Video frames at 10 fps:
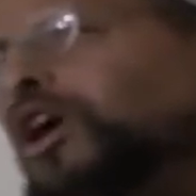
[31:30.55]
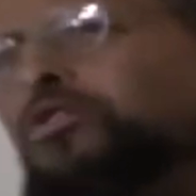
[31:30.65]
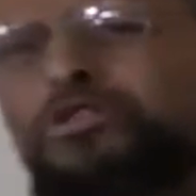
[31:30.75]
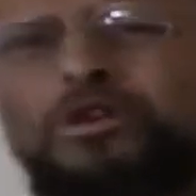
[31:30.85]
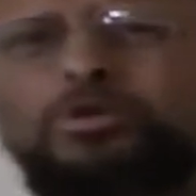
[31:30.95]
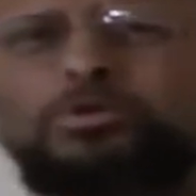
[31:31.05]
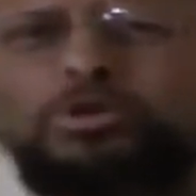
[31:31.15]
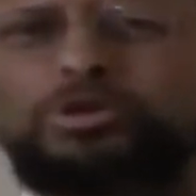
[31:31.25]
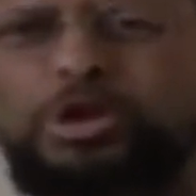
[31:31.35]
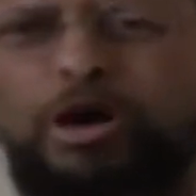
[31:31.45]
They think
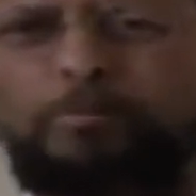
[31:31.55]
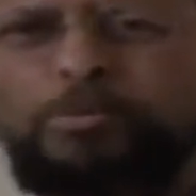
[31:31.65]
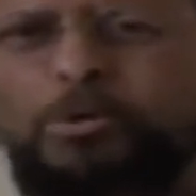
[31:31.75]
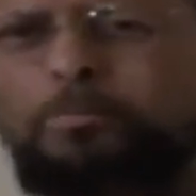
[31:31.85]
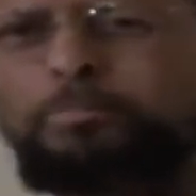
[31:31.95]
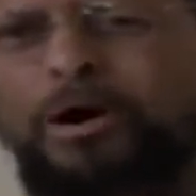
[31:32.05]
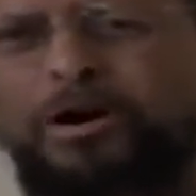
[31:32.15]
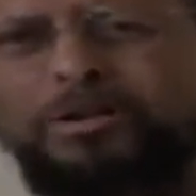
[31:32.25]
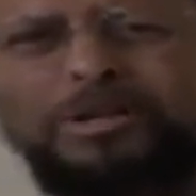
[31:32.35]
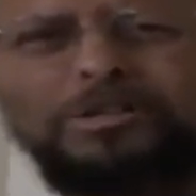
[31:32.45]
you're a chump, you're a
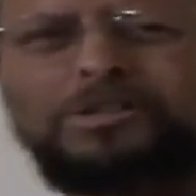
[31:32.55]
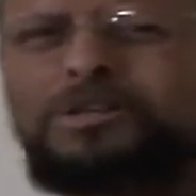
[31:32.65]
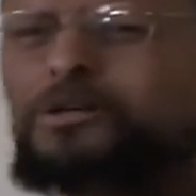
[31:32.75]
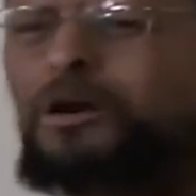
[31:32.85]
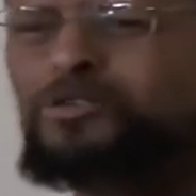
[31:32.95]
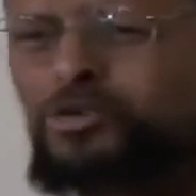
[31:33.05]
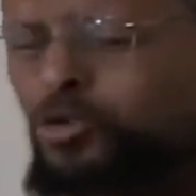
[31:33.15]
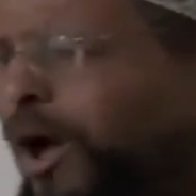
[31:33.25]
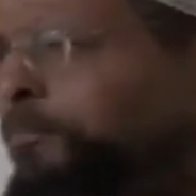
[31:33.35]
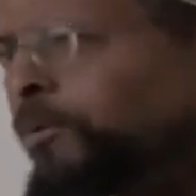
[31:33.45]
punk. They're just going to
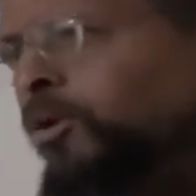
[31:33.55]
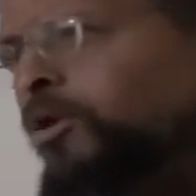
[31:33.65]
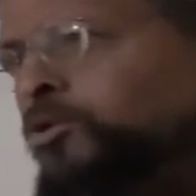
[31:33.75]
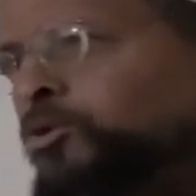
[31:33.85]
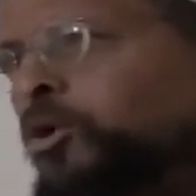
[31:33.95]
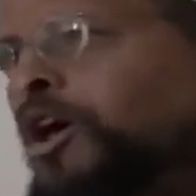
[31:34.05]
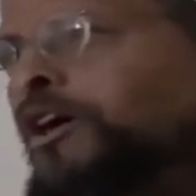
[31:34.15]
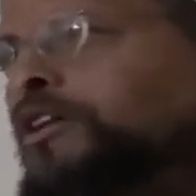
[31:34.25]
trample on you.